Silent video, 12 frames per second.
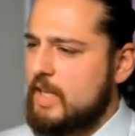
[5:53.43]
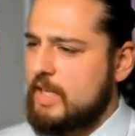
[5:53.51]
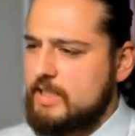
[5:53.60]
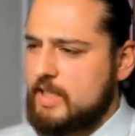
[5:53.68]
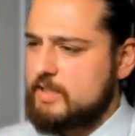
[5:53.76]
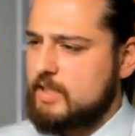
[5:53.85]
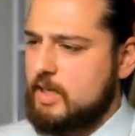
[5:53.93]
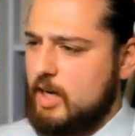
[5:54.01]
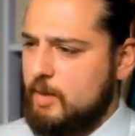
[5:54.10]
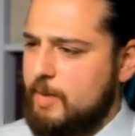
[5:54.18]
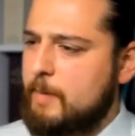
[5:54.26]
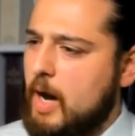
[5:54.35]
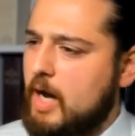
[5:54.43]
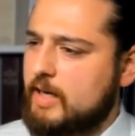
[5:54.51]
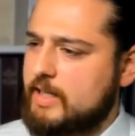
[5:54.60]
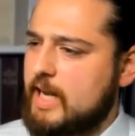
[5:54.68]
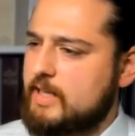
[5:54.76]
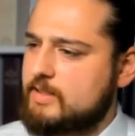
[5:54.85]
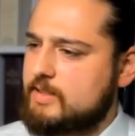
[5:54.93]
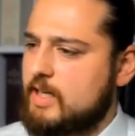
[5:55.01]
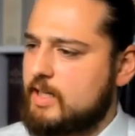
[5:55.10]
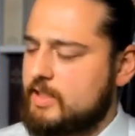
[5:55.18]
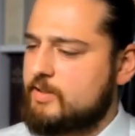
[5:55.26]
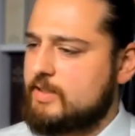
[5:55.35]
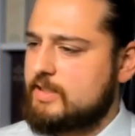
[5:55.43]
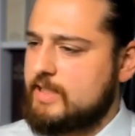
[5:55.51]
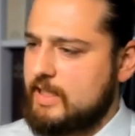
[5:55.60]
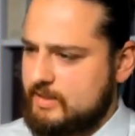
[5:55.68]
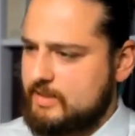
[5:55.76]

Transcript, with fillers: He does a, a big podcast uh, here in the states.